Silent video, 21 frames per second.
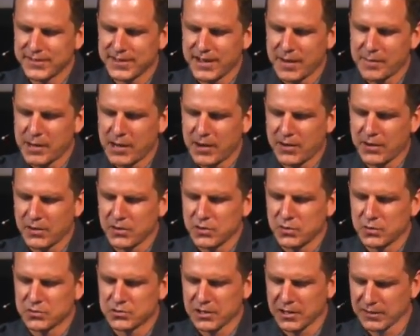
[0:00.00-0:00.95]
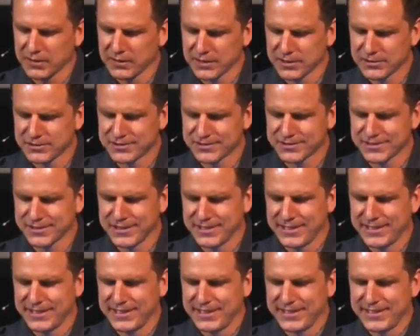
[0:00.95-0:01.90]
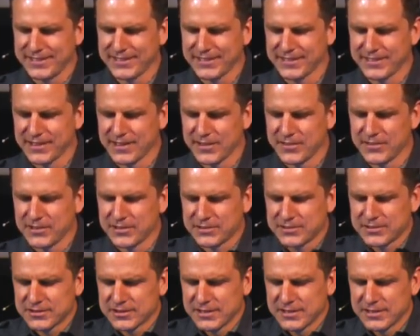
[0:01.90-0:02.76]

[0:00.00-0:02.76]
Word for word: about how you tell us that, God, this,